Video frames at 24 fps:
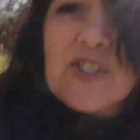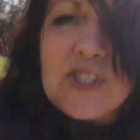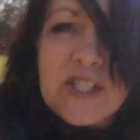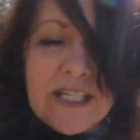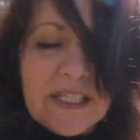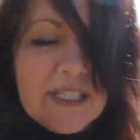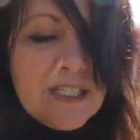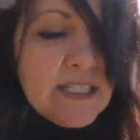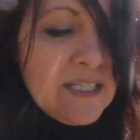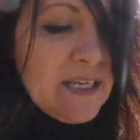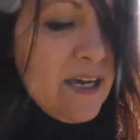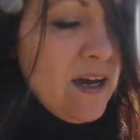
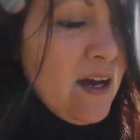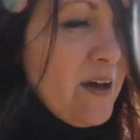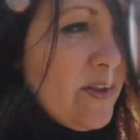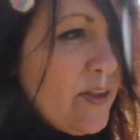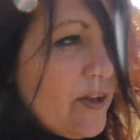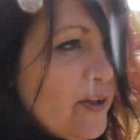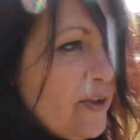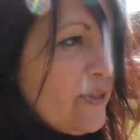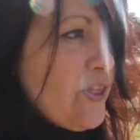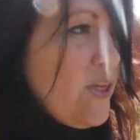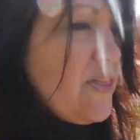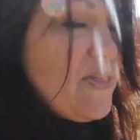She's
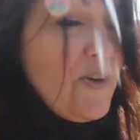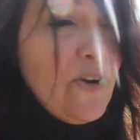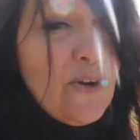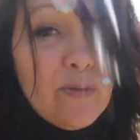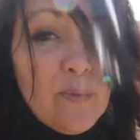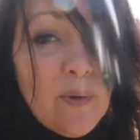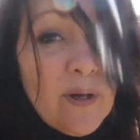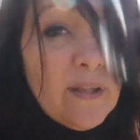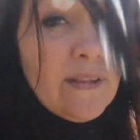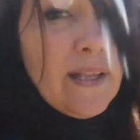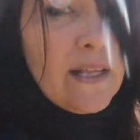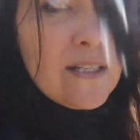the
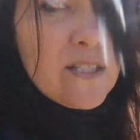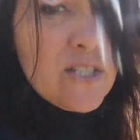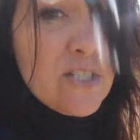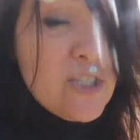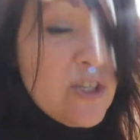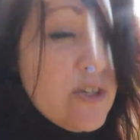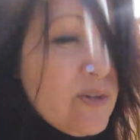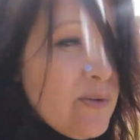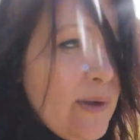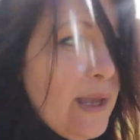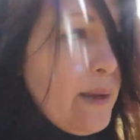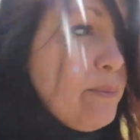third one that's
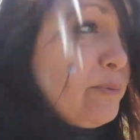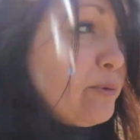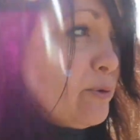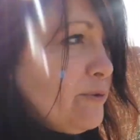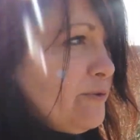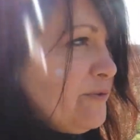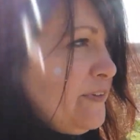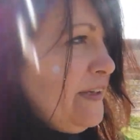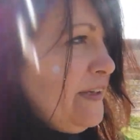due April